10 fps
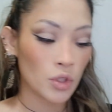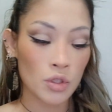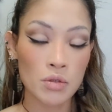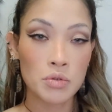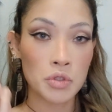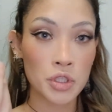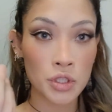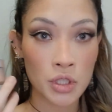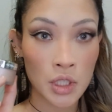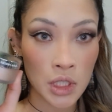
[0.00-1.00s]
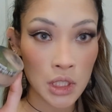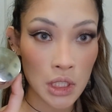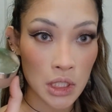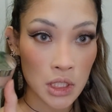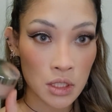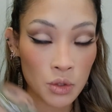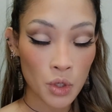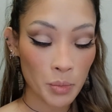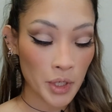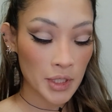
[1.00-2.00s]
to use this
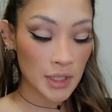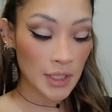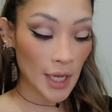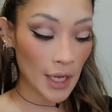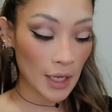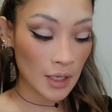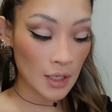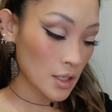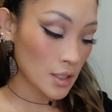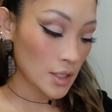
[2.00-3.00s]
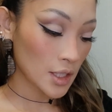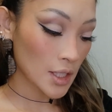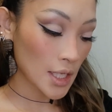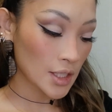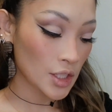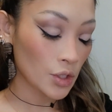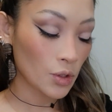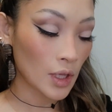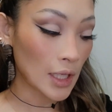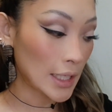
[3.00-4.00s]
Laura Mercier Celestial
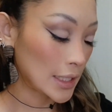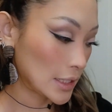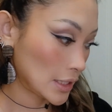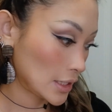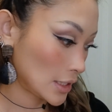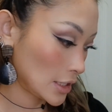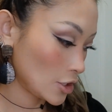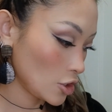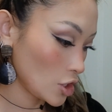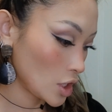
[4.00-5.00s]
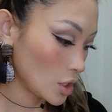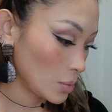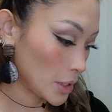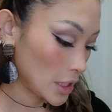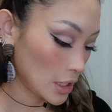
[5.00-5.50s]
Light, just a little bit